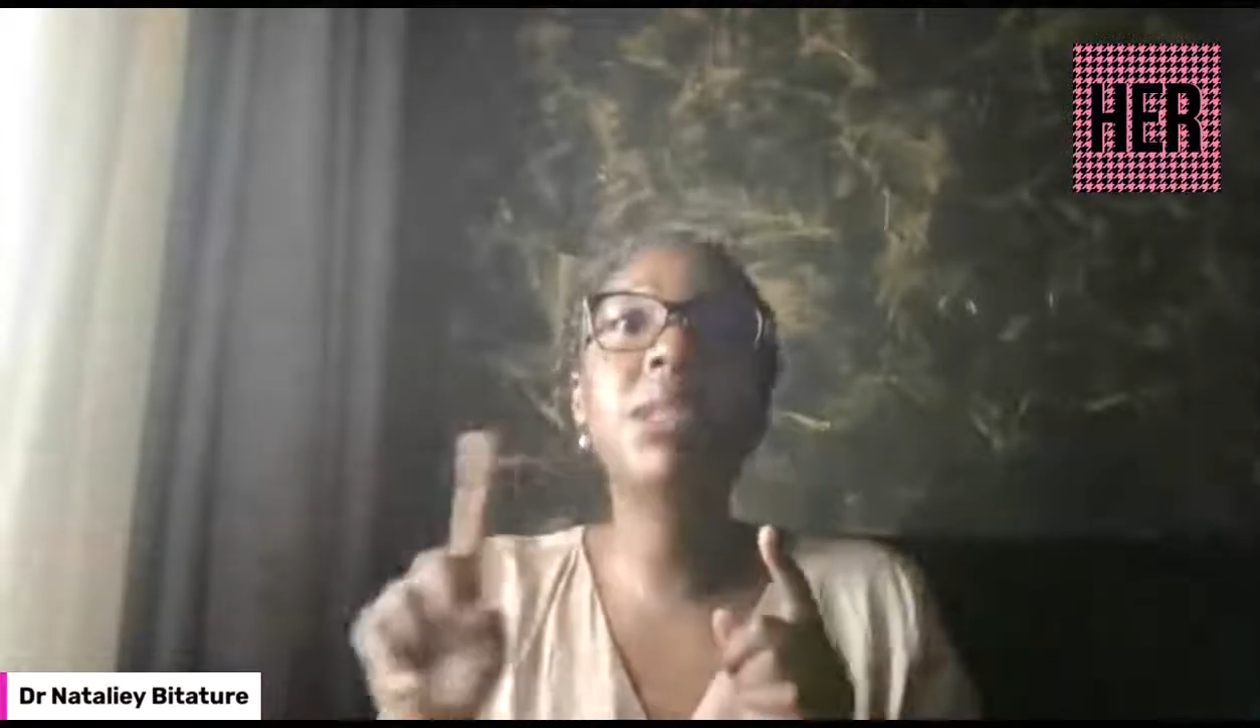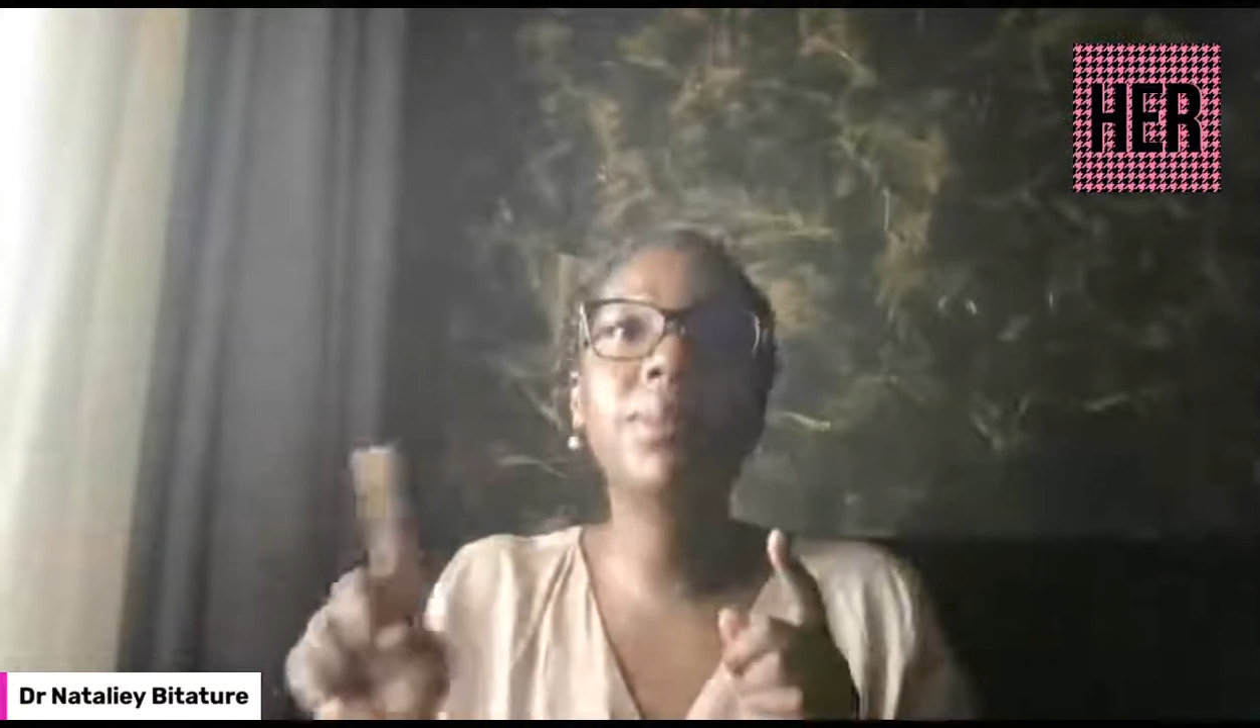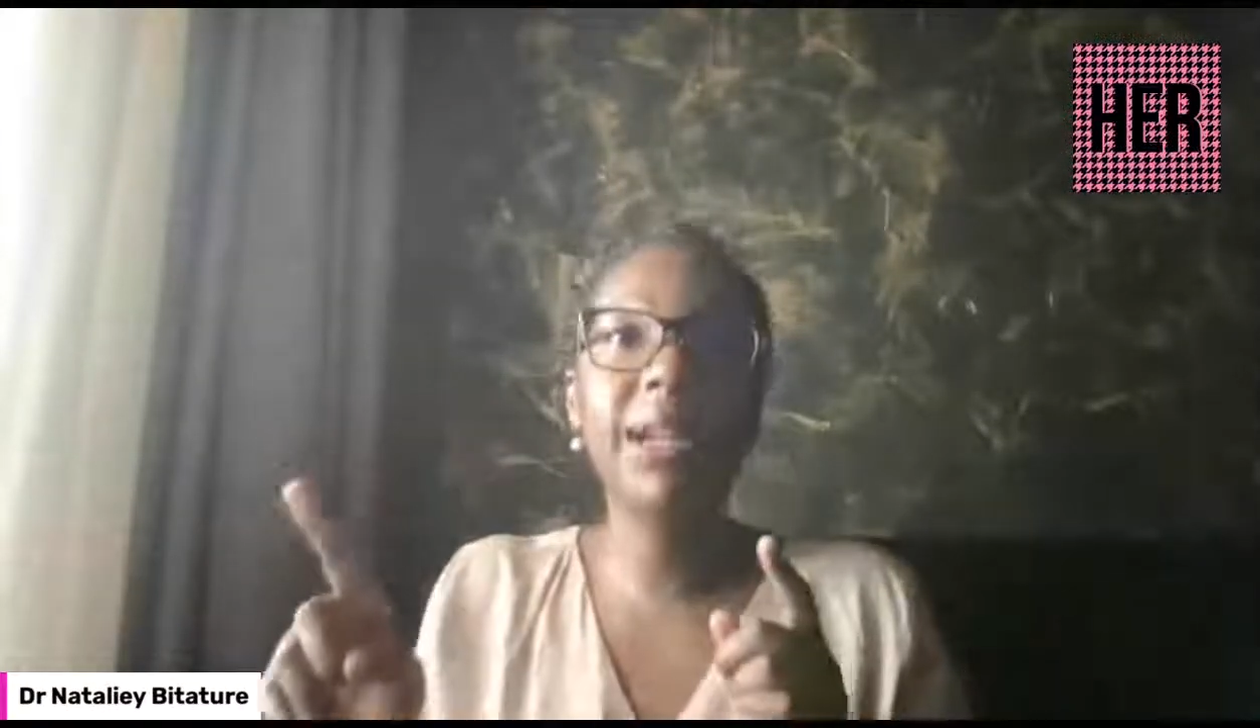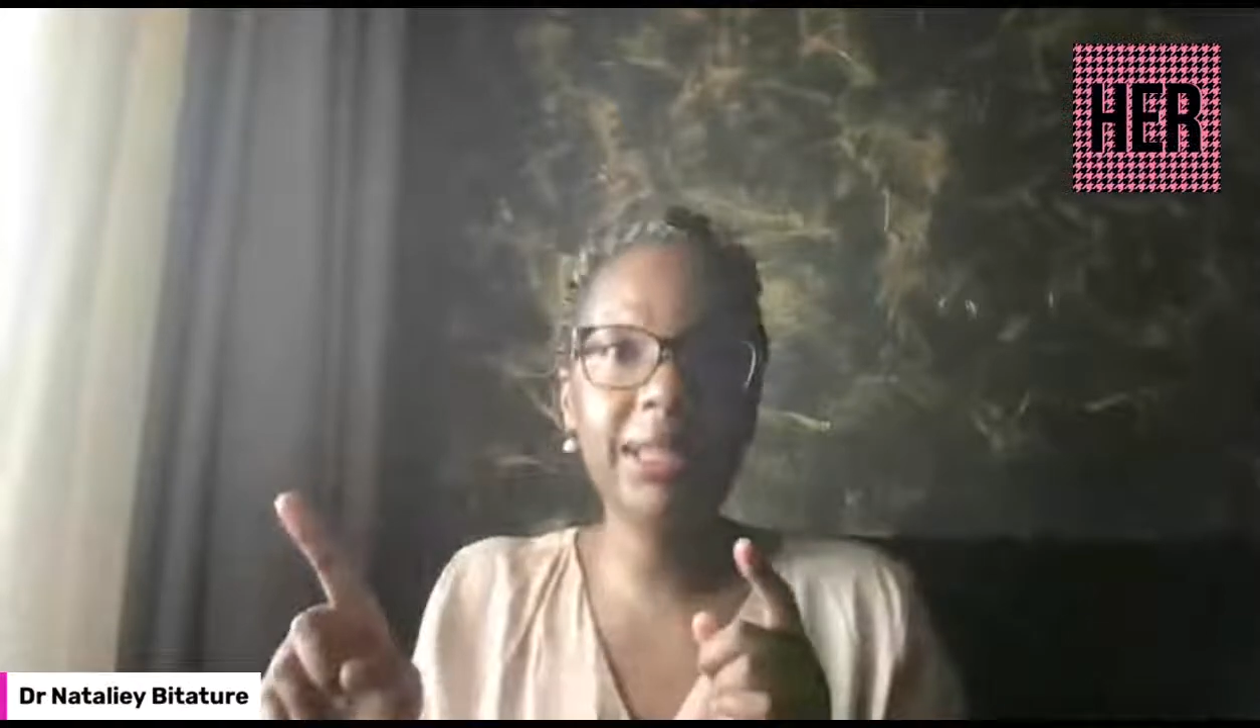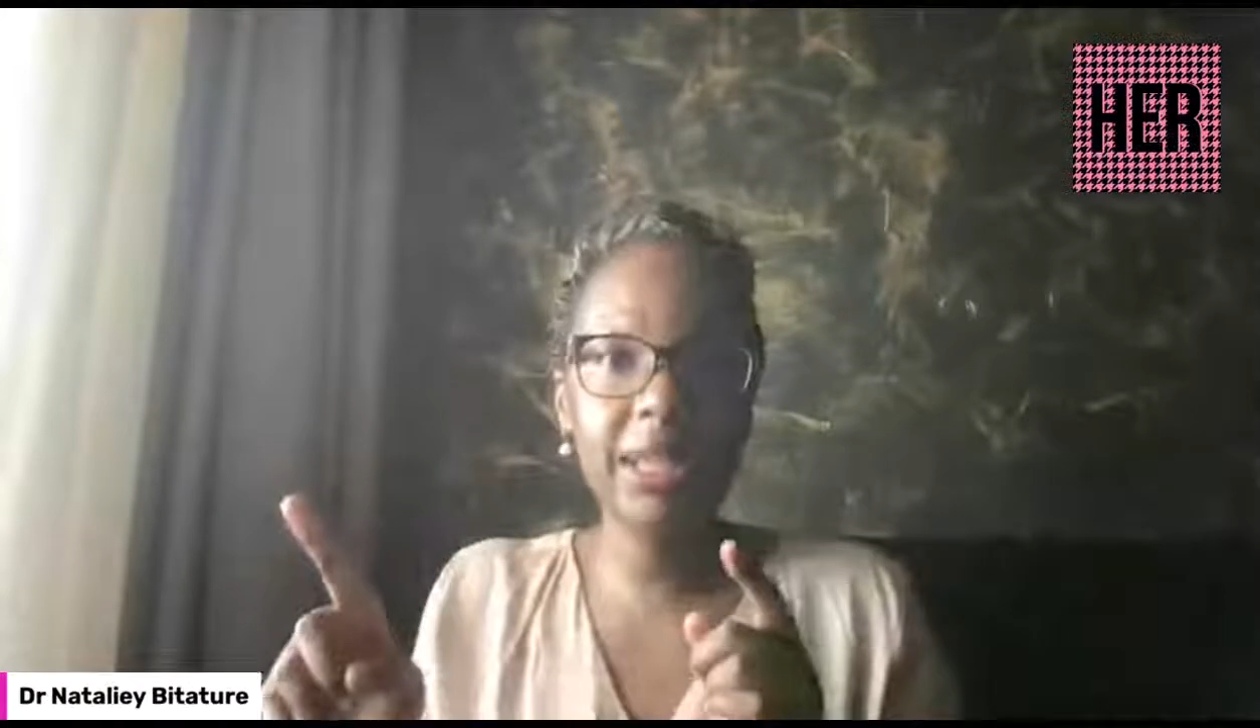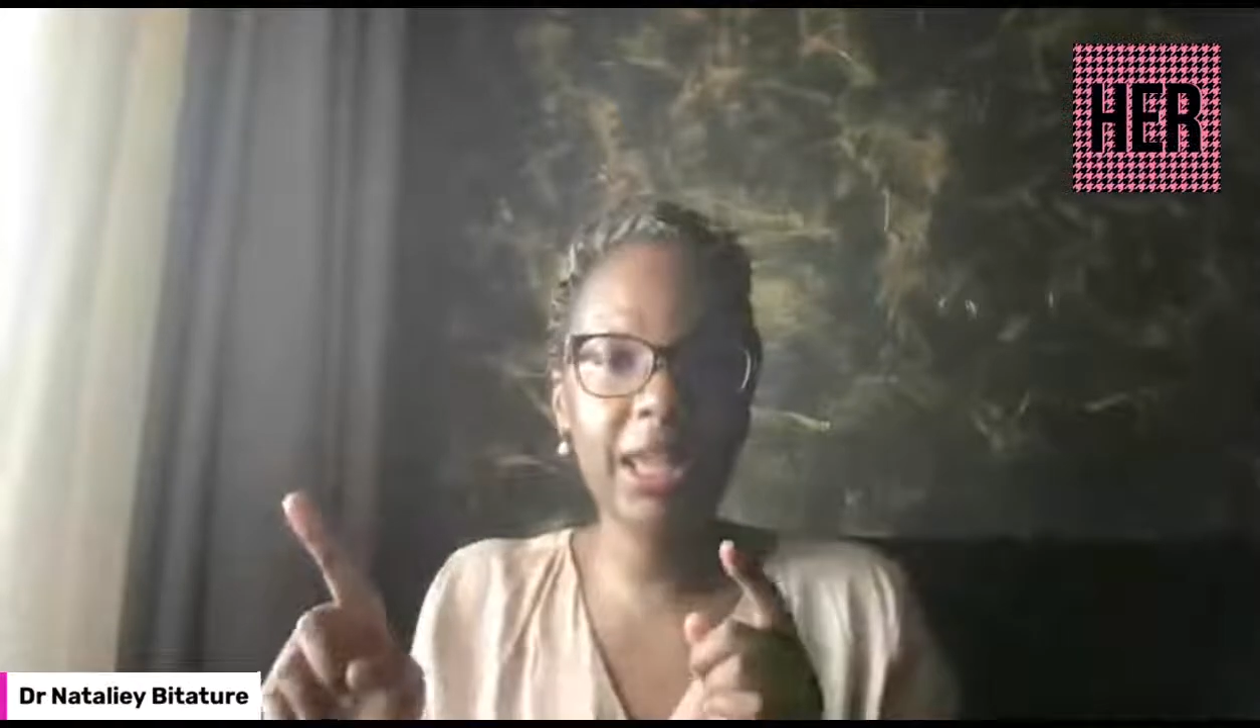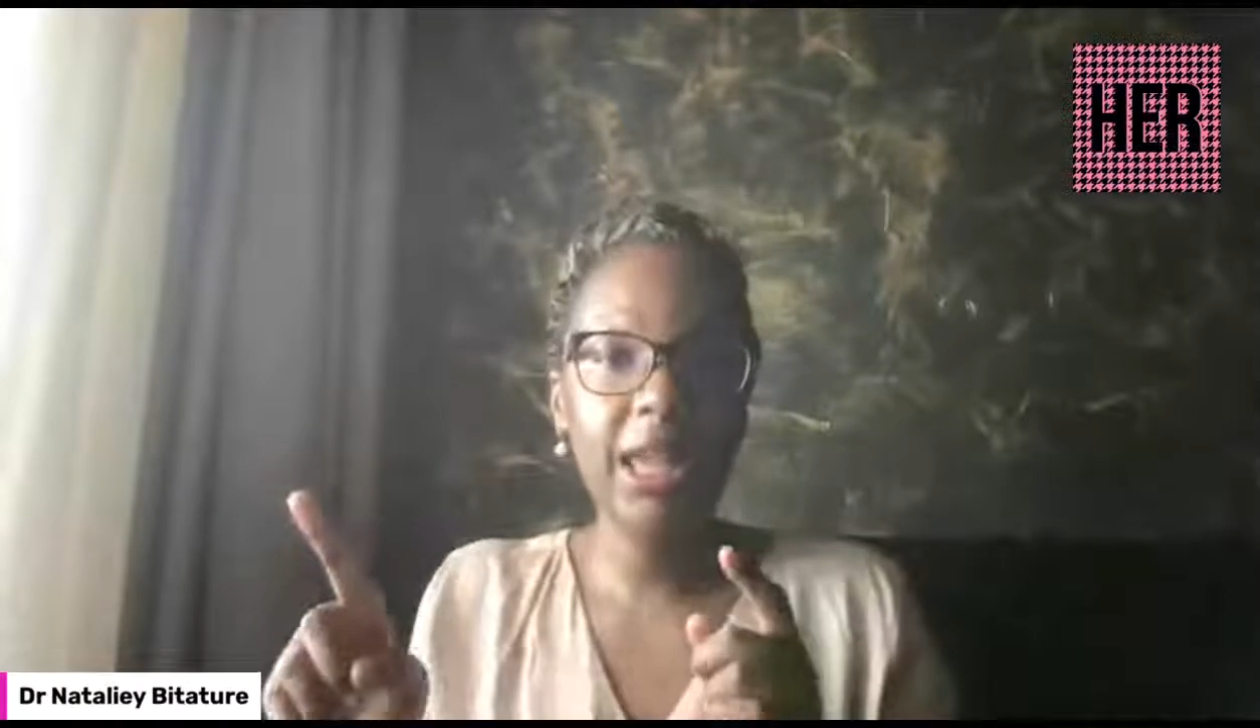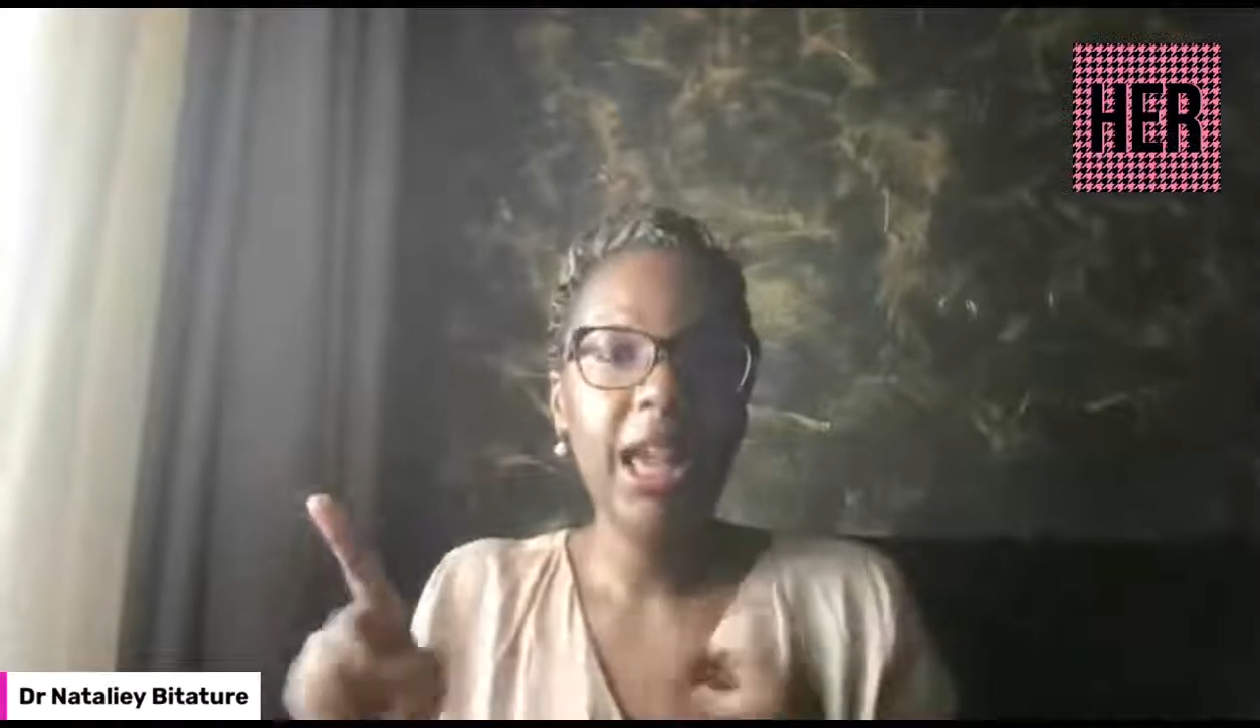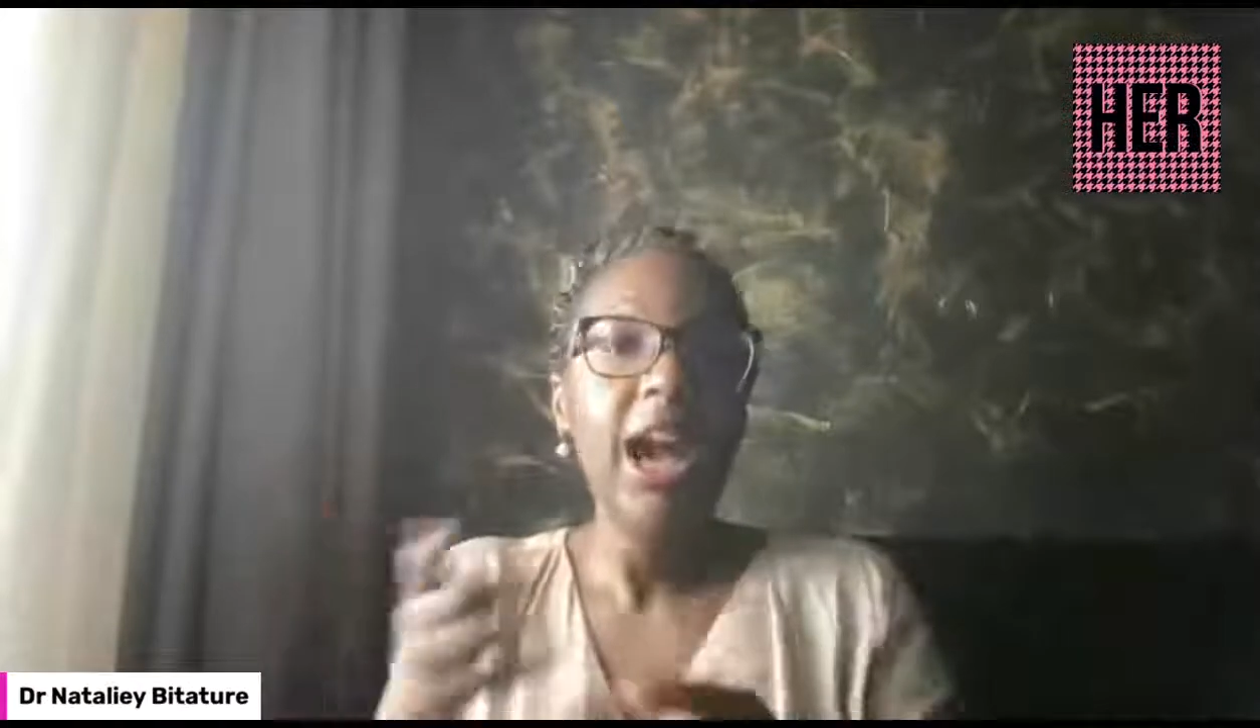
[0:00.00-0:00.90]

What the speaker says: is passing.